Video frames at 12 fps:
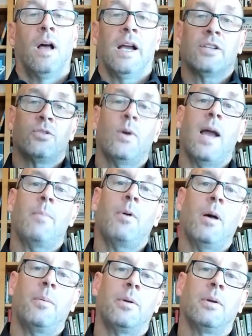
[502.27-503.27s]
I guess to wrap
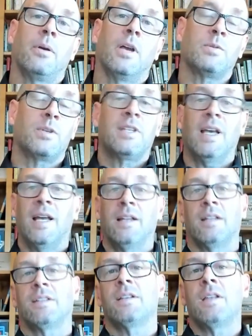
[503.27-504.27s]
up, as we said,
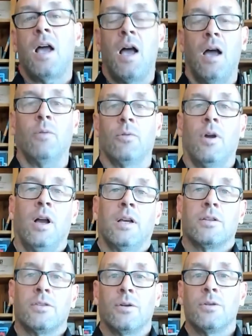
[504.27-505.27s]
it's not
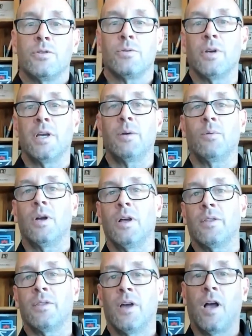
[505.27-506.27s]
rocket surgery
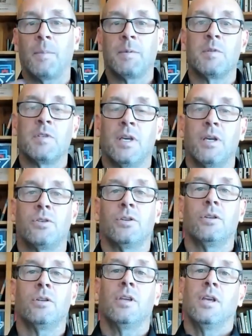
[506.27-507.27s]
with
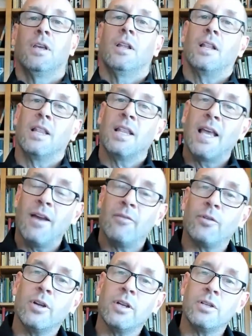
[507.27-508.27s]
optimization.
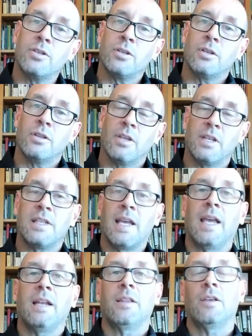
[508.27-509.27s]
Leverage the
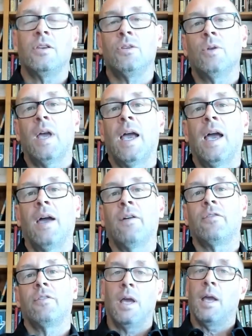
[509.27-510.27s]
data that you
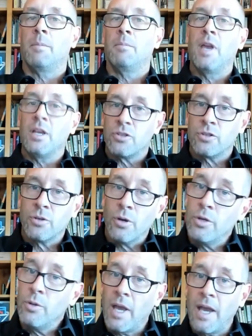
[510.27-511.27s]
have. Make sure
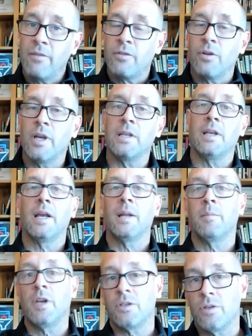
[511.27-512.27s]
you have great data.
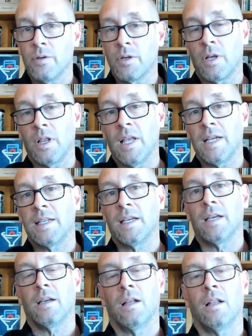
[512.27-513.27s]
Make sure you're
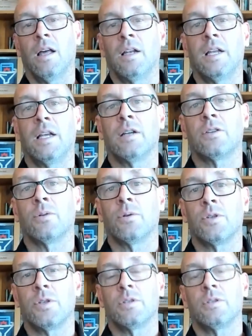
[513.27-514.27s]
collecting a lot of data
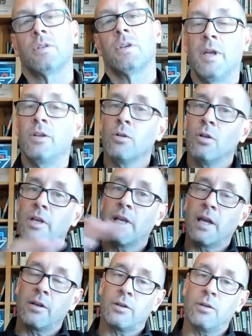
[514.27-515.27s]
sources and you're looking
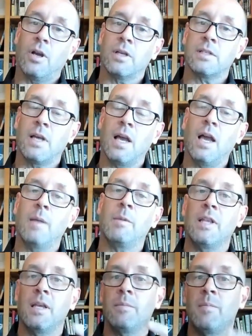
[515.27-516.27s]
at it across time,
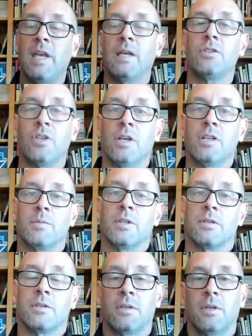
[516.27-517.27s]
and then make
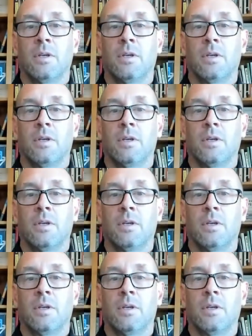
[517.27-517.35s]
adjustments.